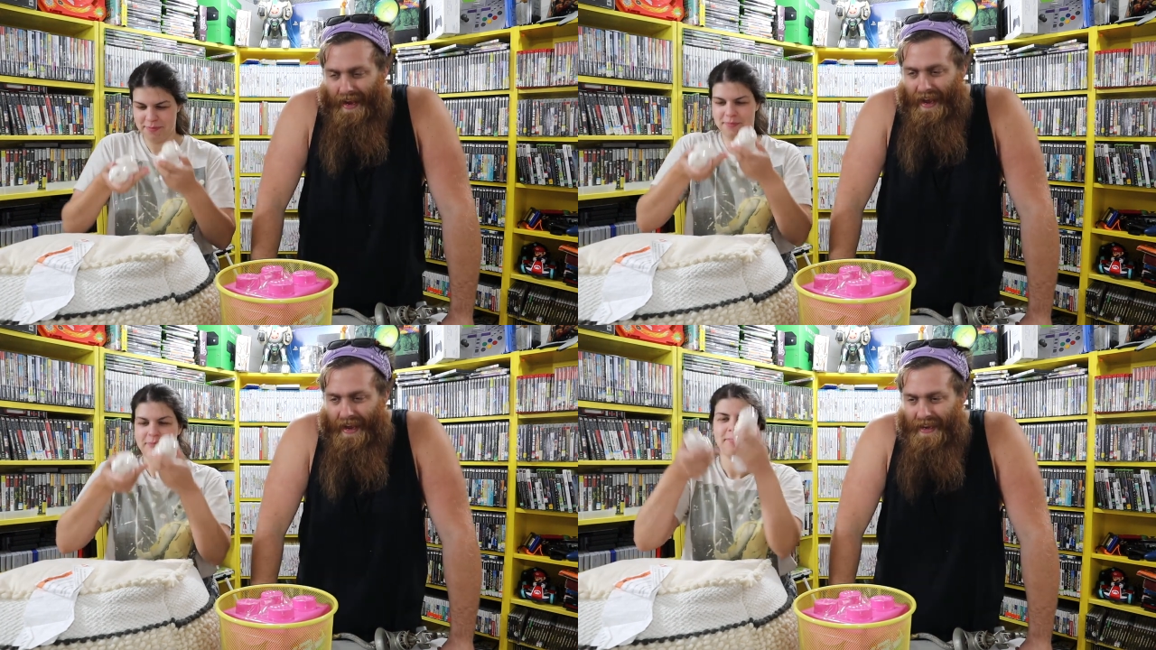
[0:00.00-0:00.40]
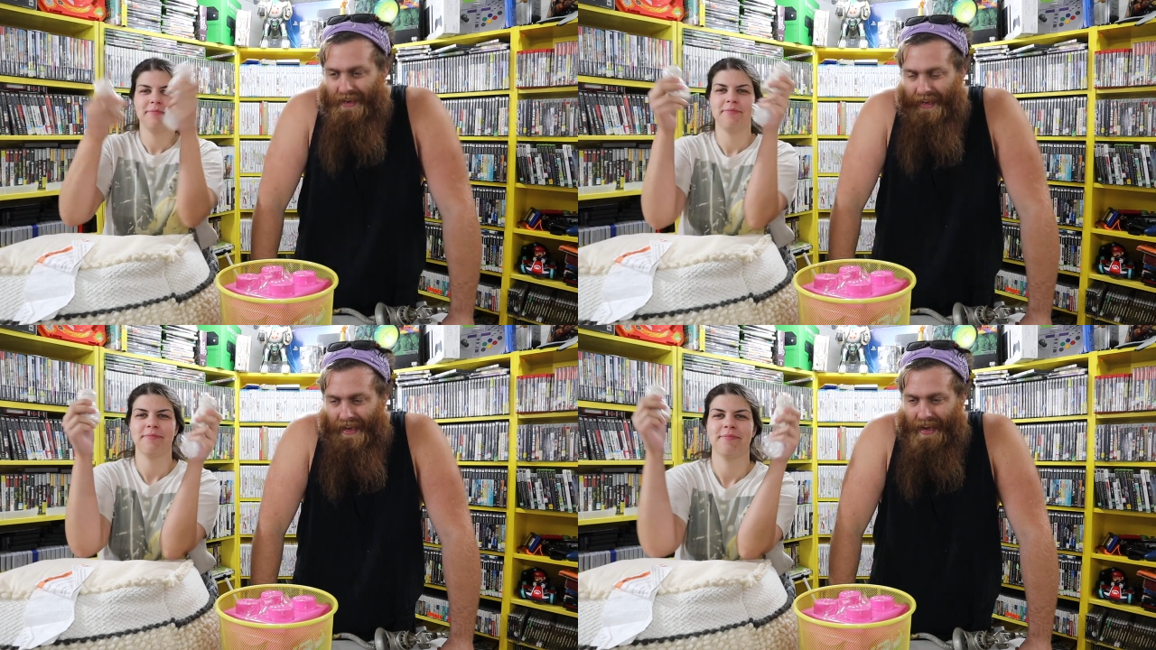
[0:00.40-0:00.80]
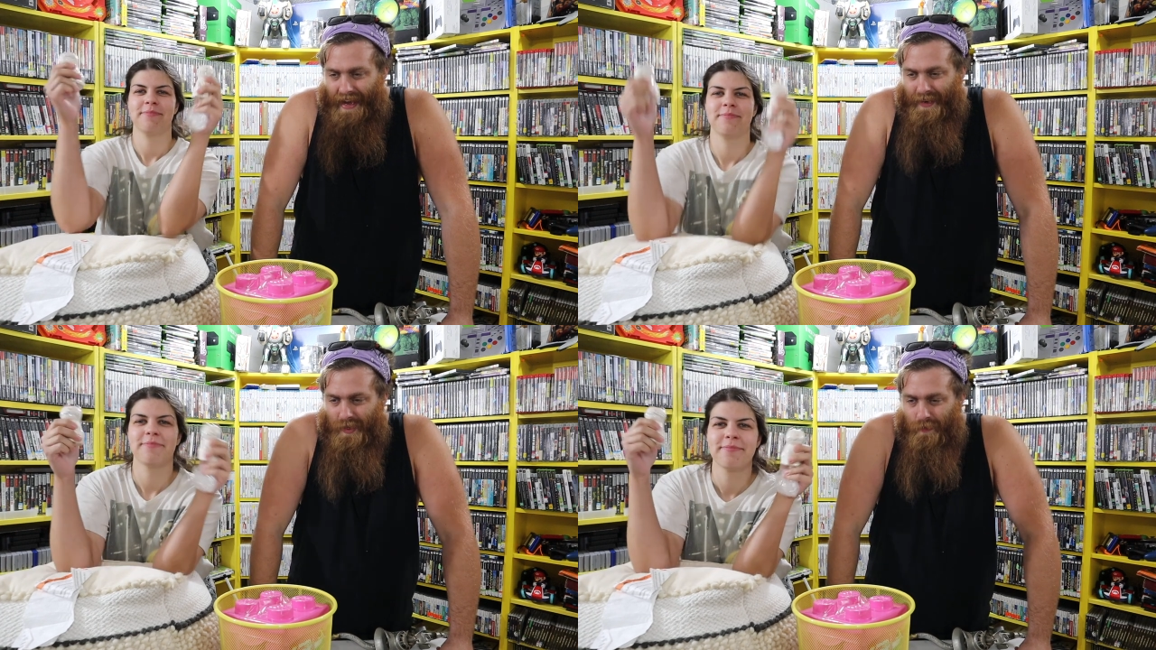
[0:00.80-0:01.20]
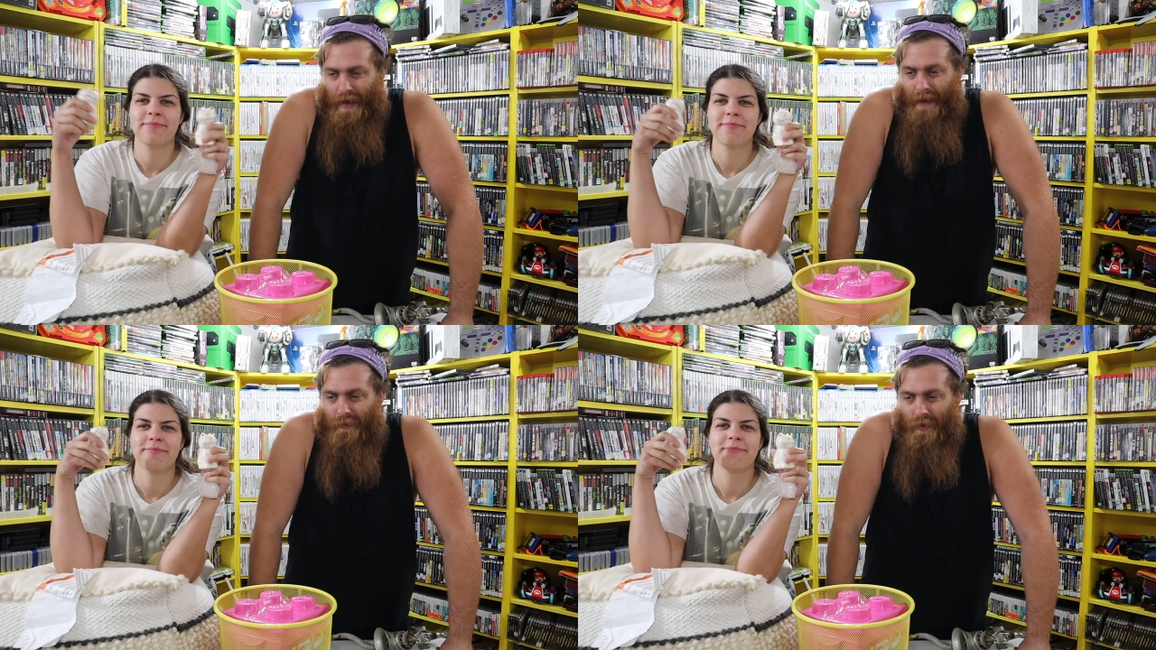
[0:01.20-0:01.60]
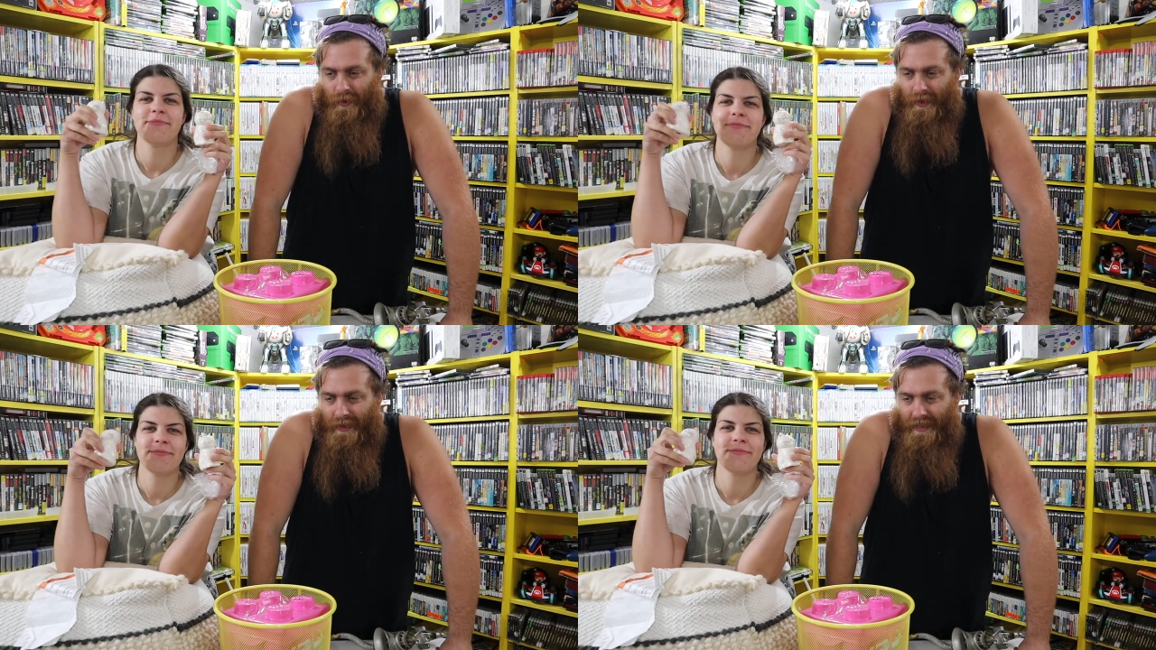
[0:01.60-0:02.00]
Speaker 1: and I had some
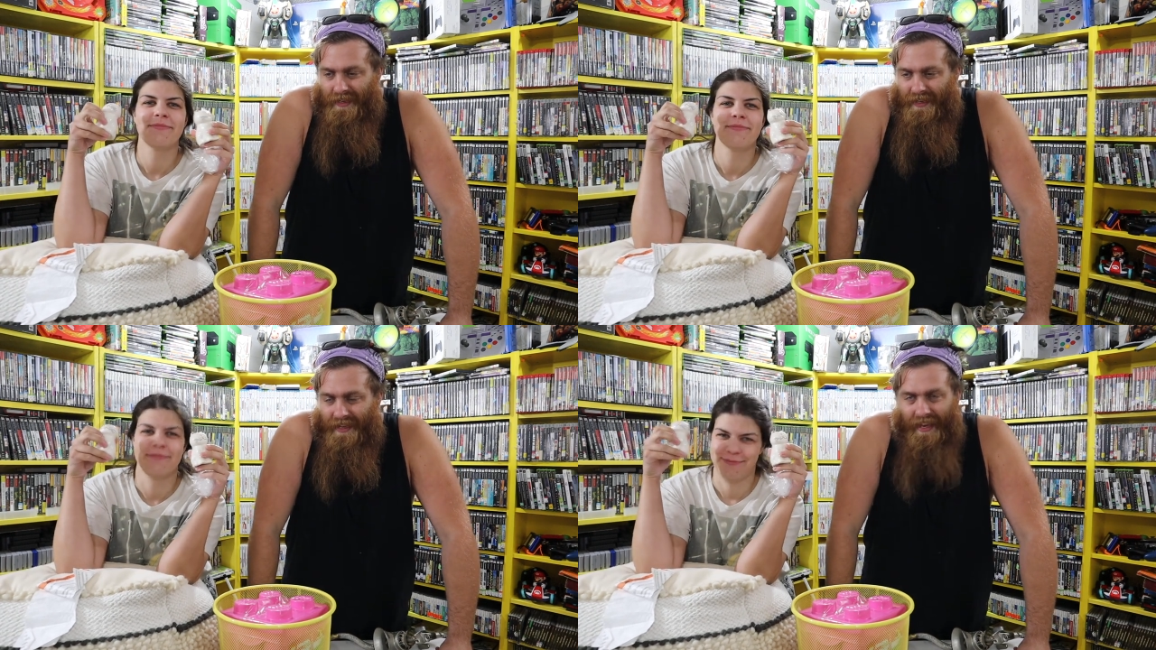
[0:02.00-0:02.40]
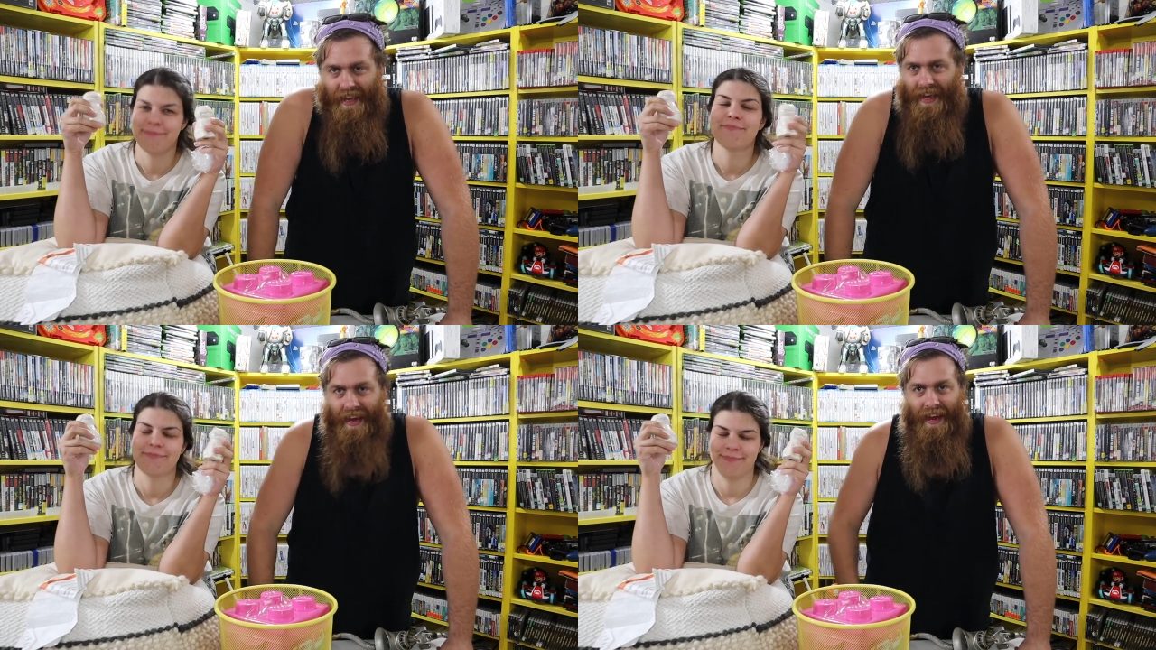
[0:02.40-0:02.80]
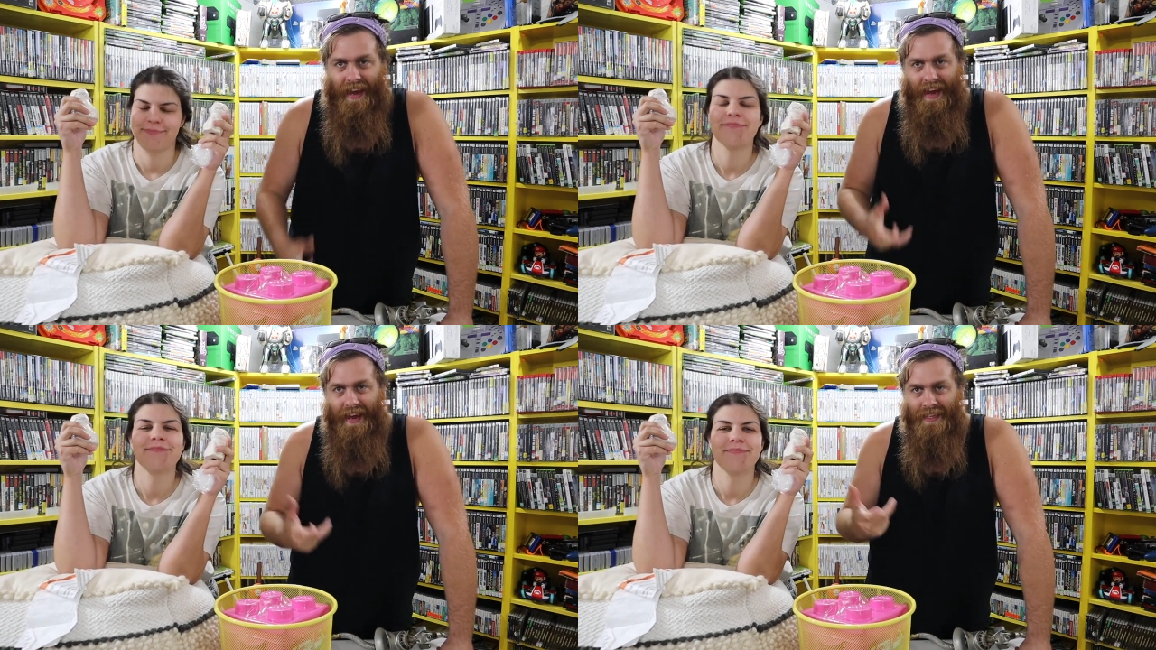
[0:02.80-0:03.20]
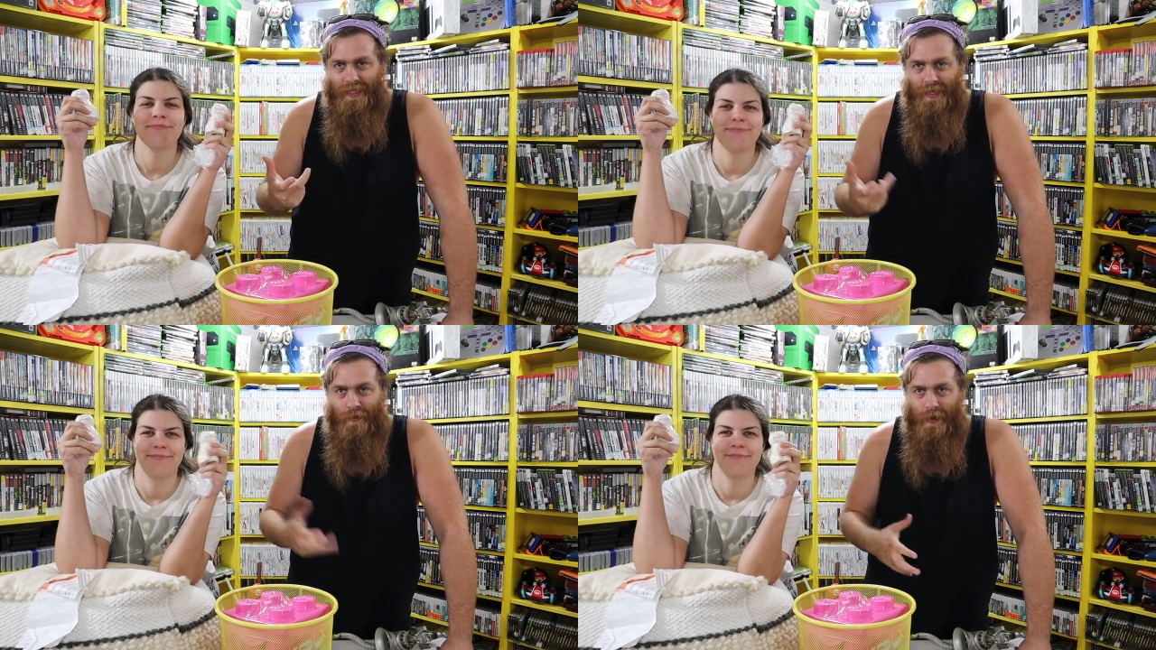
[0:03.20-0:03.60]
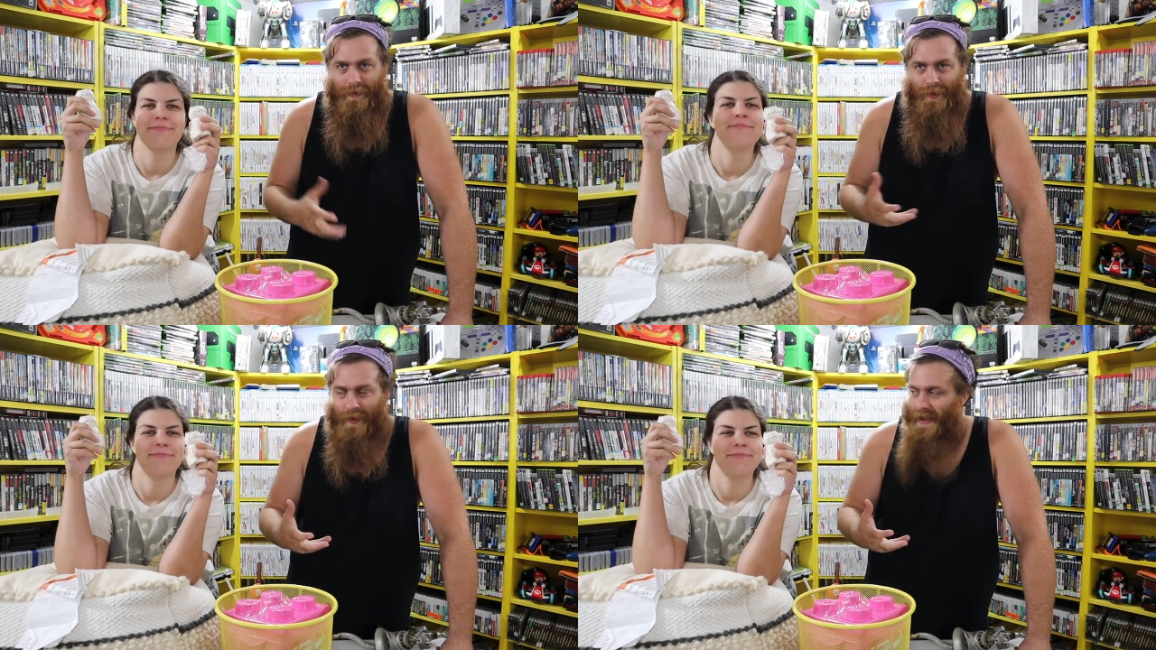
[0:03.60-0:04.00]
popcorn and somewhere in
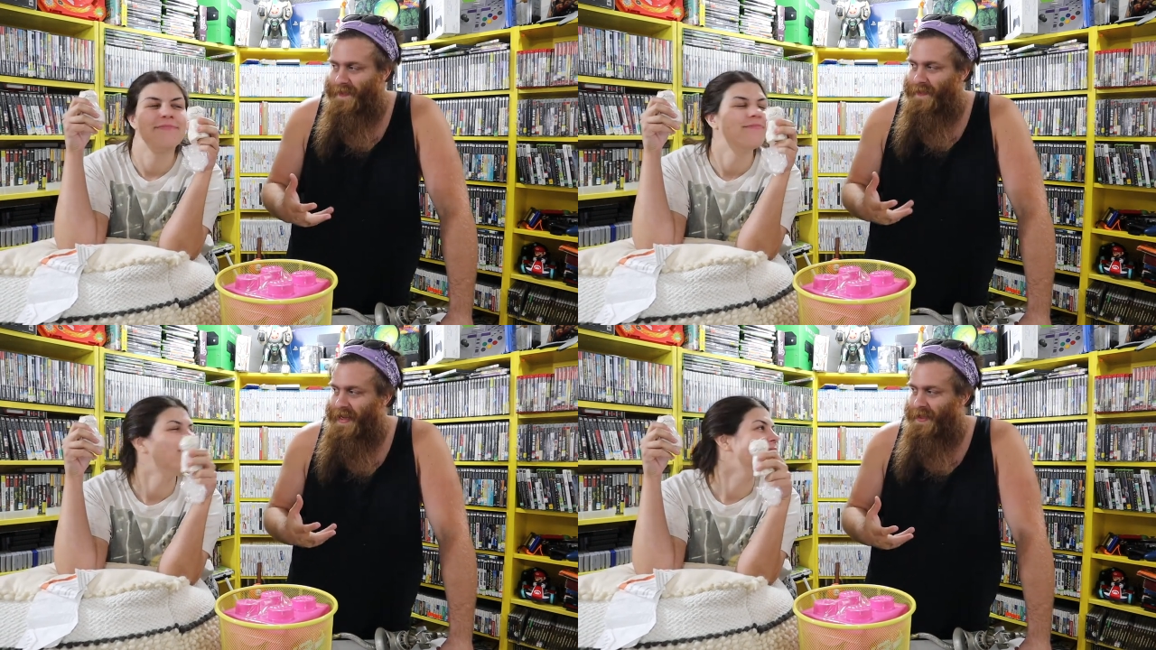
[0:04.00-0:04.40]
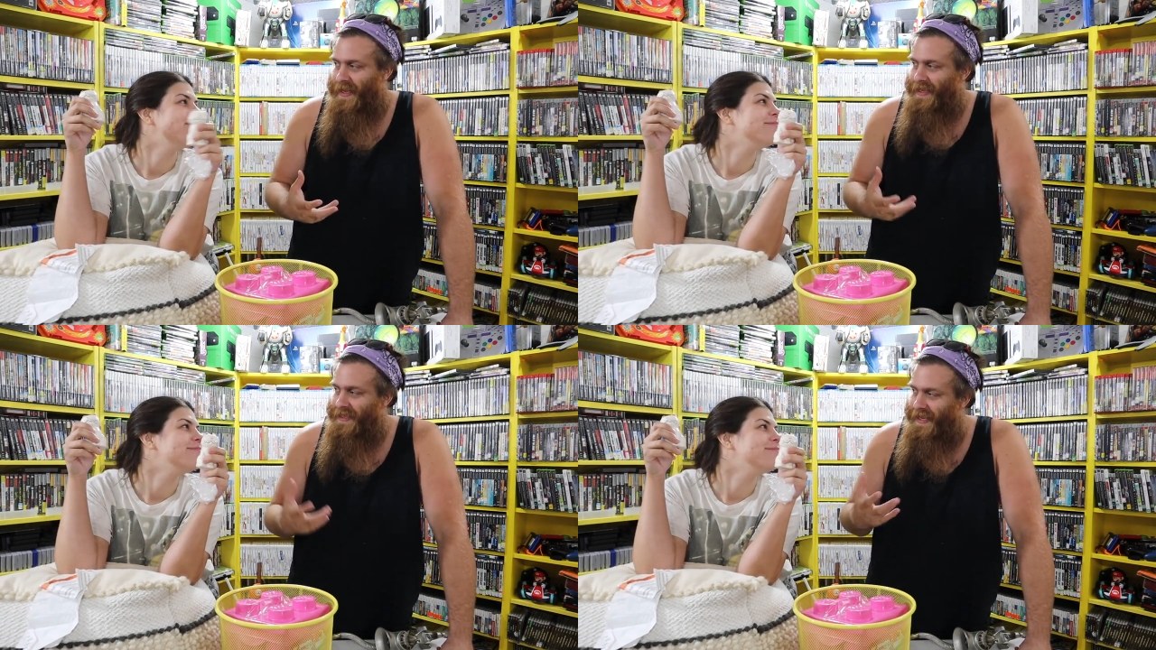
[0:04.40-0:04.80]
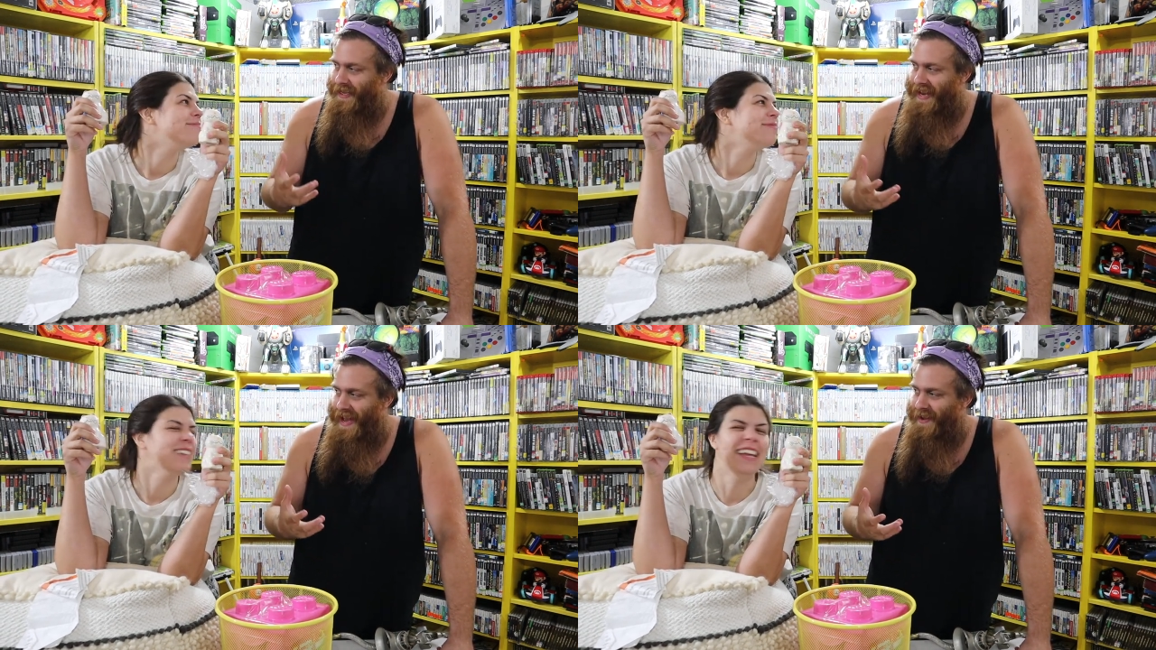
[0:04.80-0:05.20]
between me trying to set it down